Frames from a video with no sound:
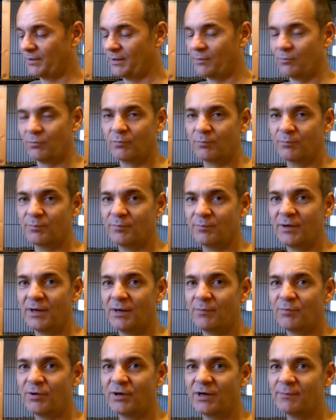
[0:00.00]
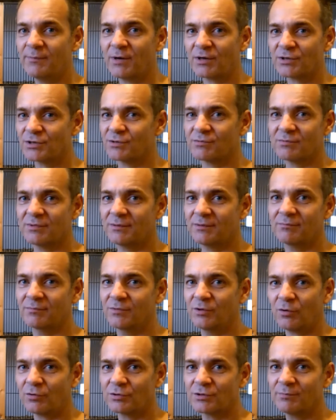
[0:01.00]
it pretty much
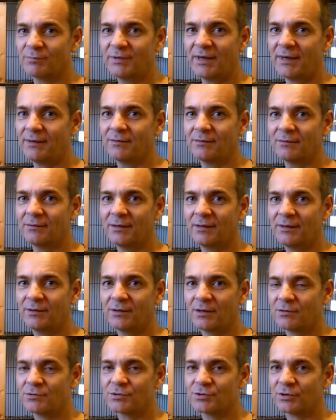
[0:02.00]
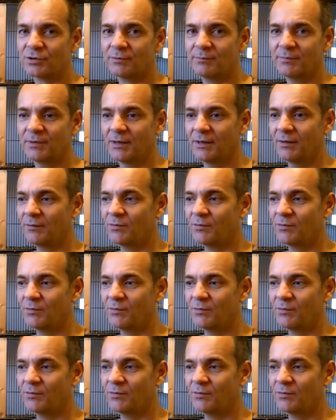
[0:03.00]
knocks them dead in no time.